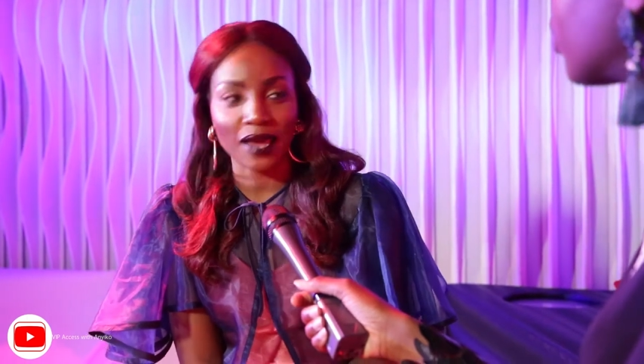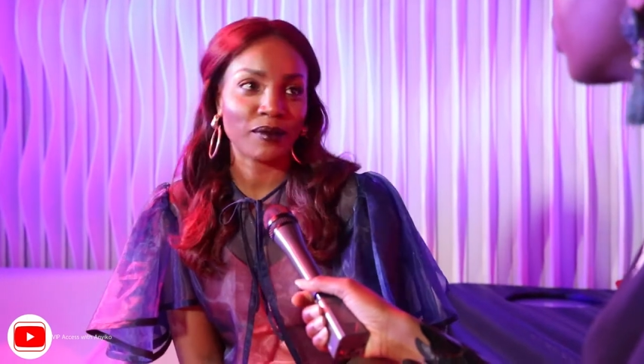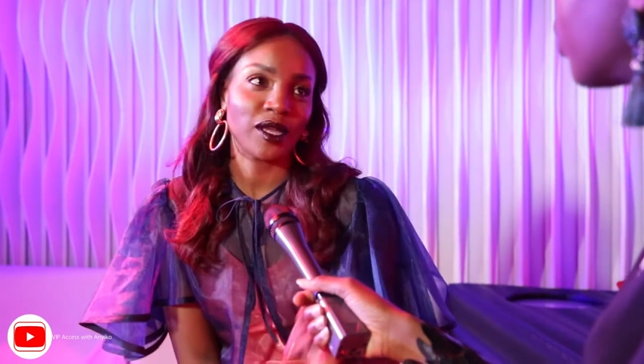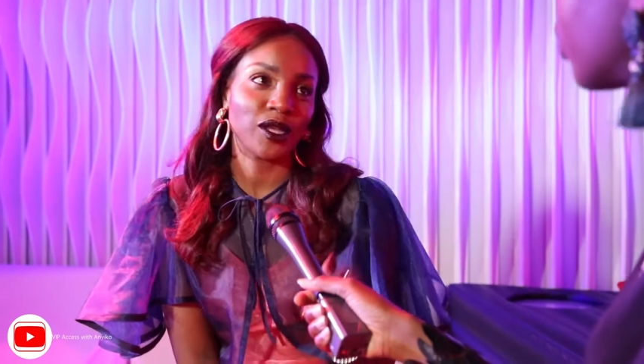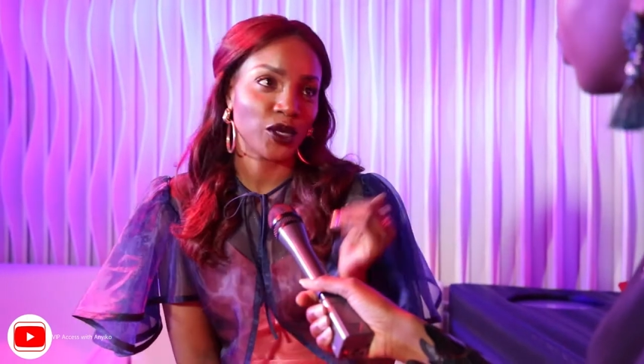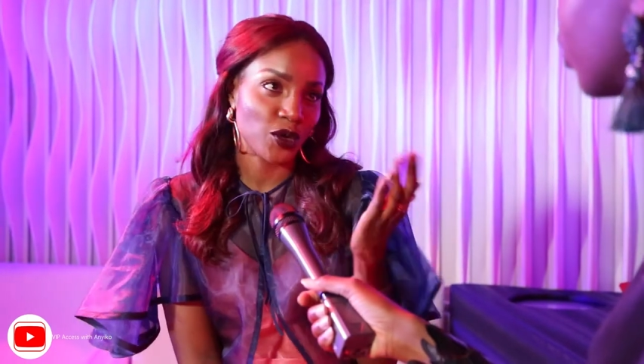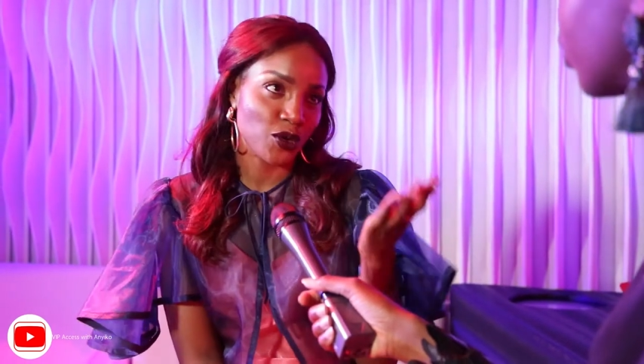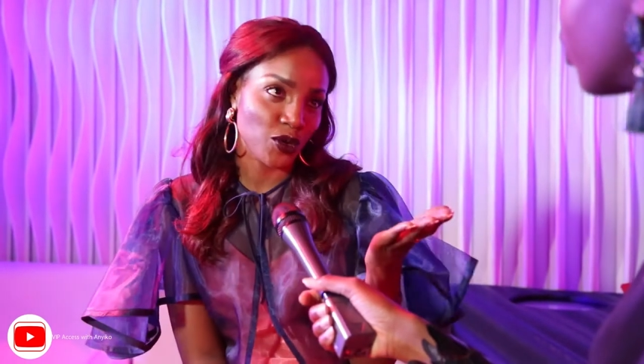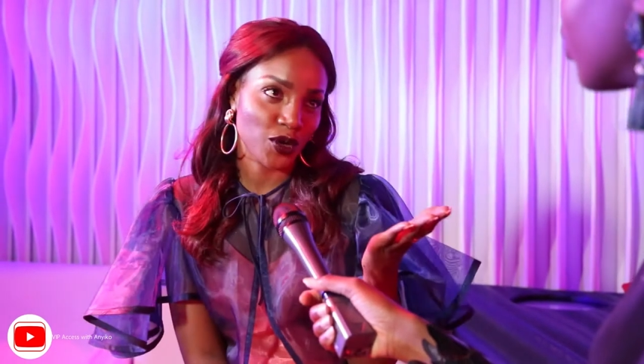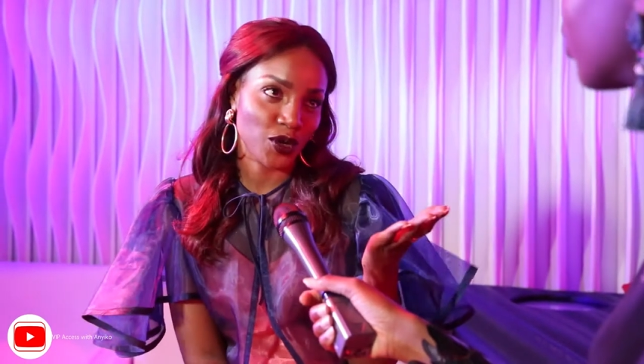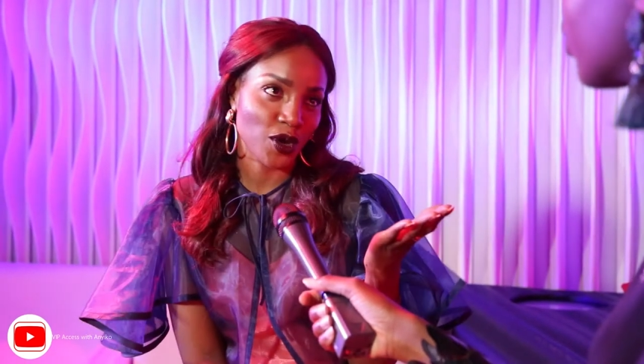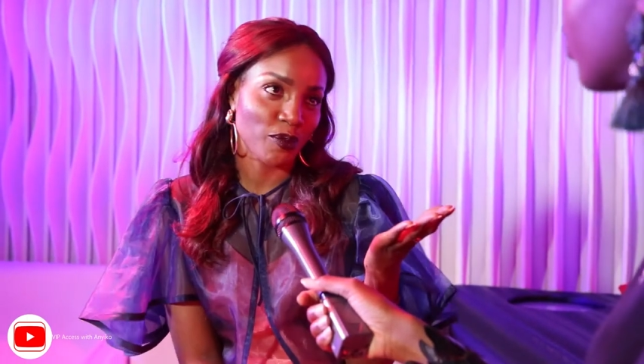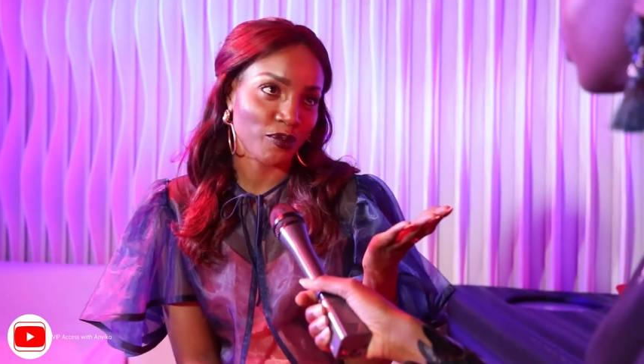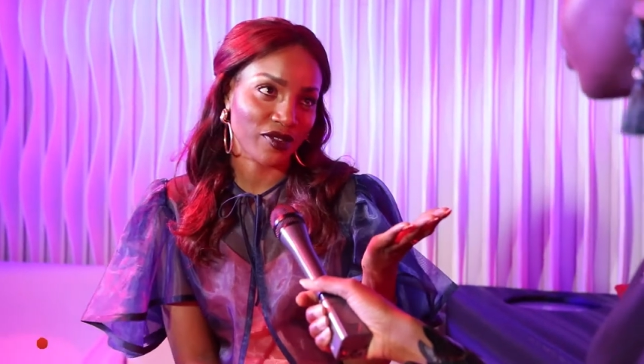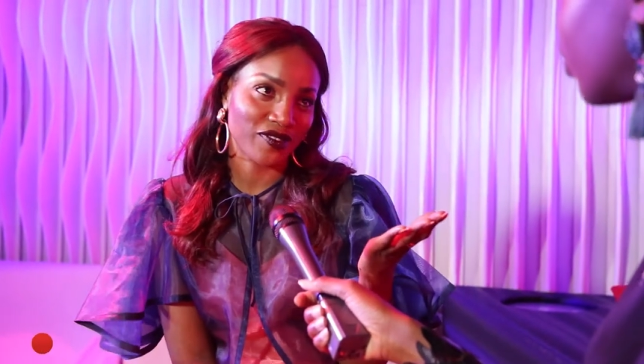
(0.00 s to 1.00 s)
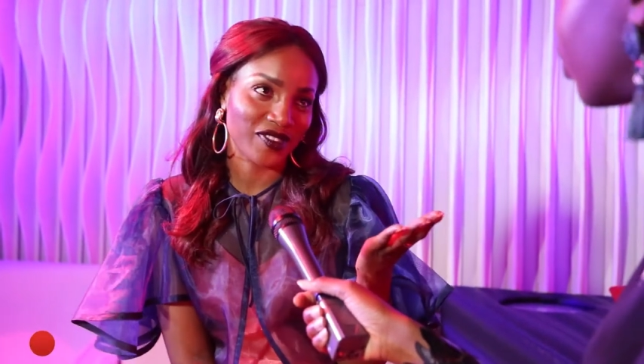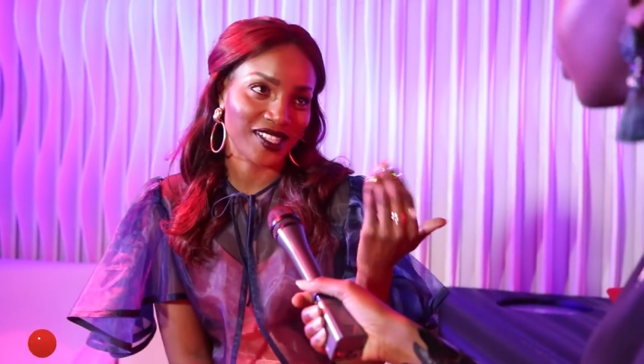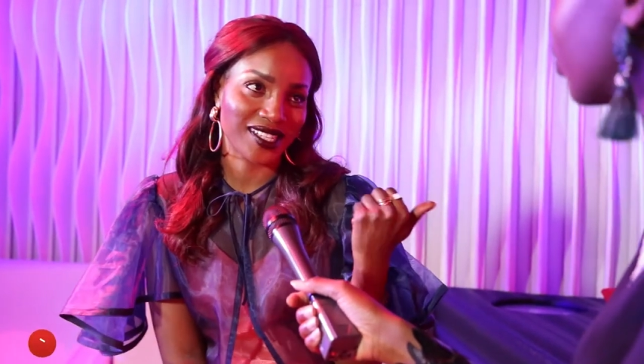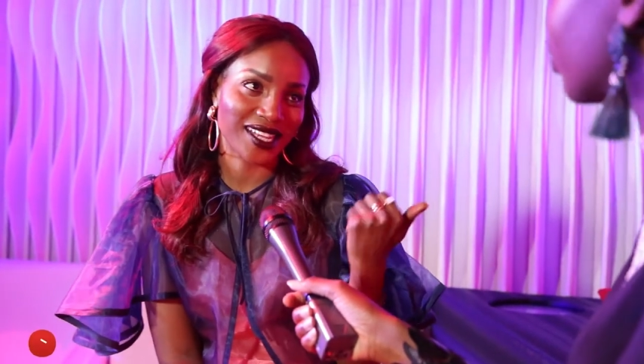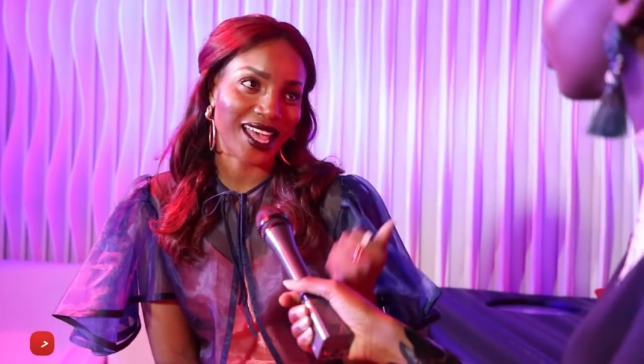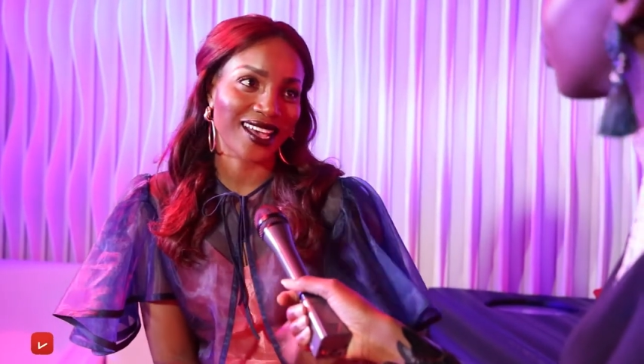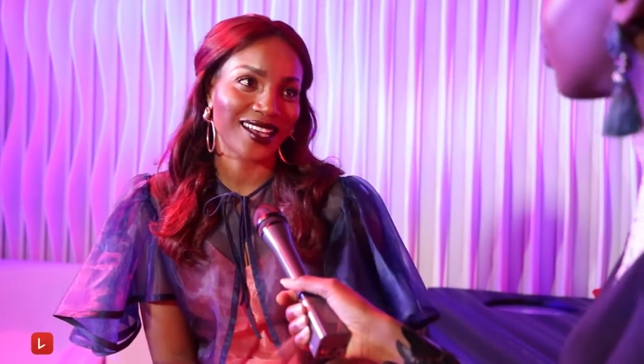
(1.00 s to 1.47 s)
I mean, you're privy
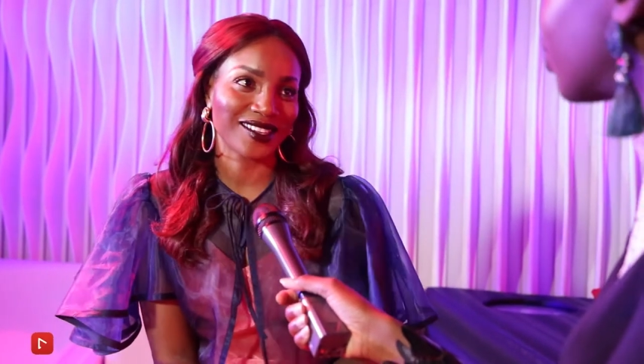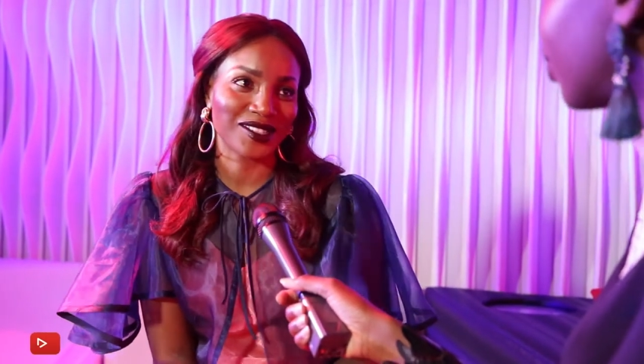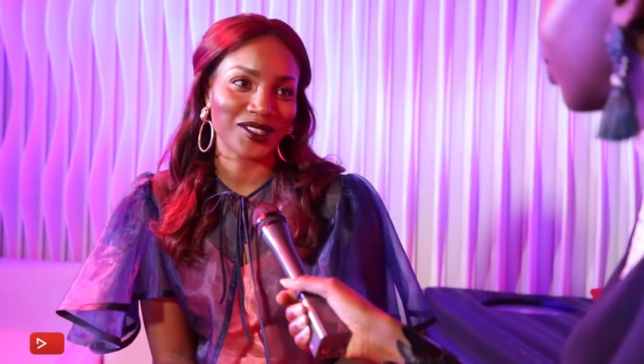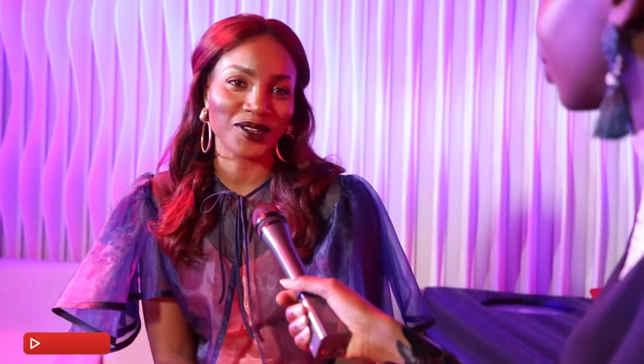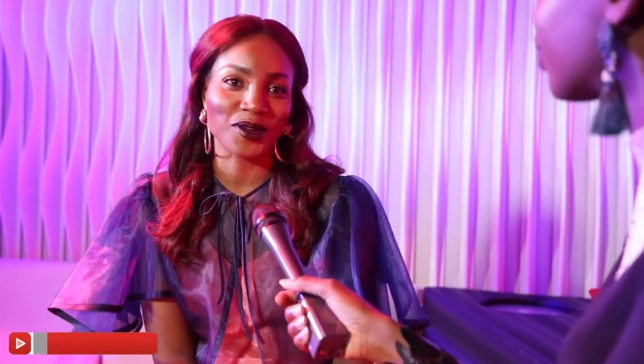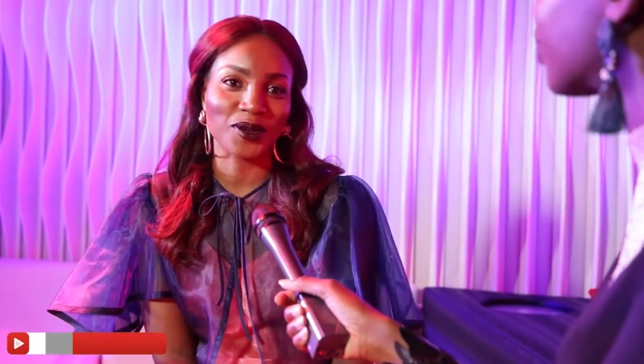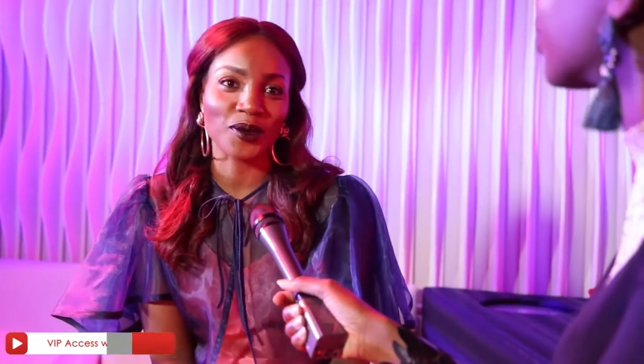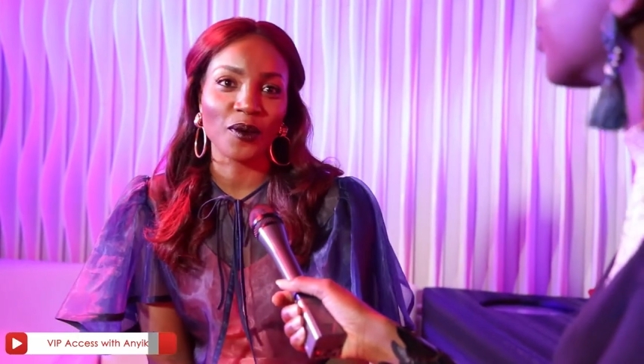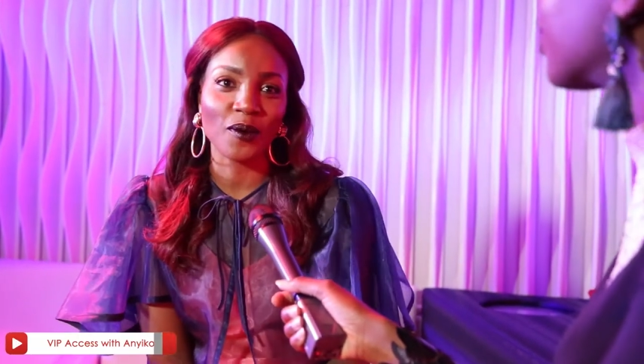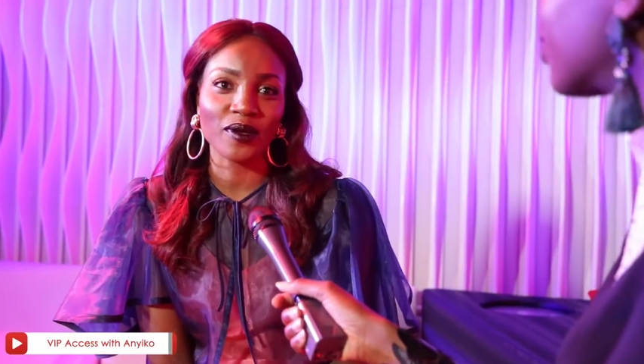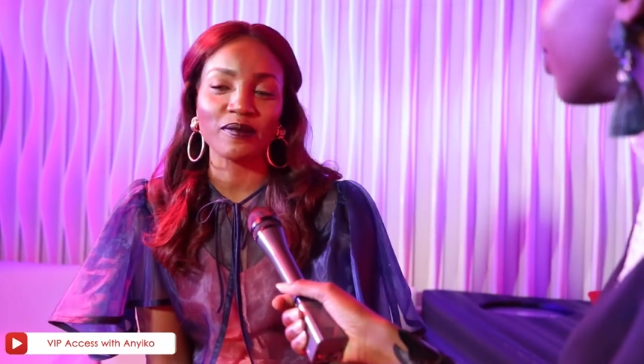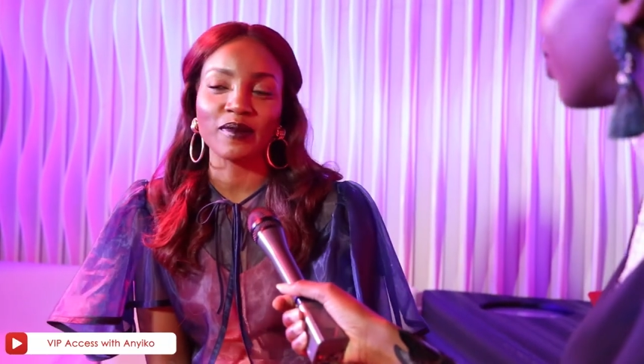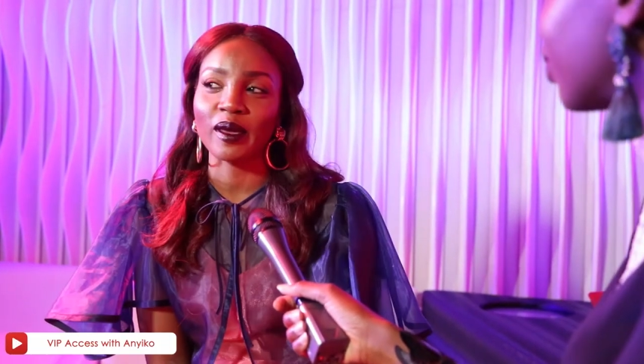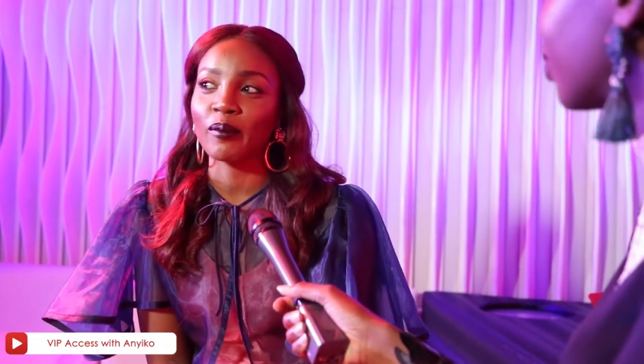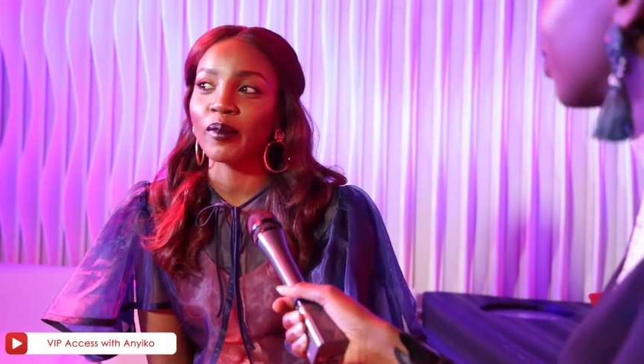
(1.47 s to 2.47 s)
to that because, you know, you were with me.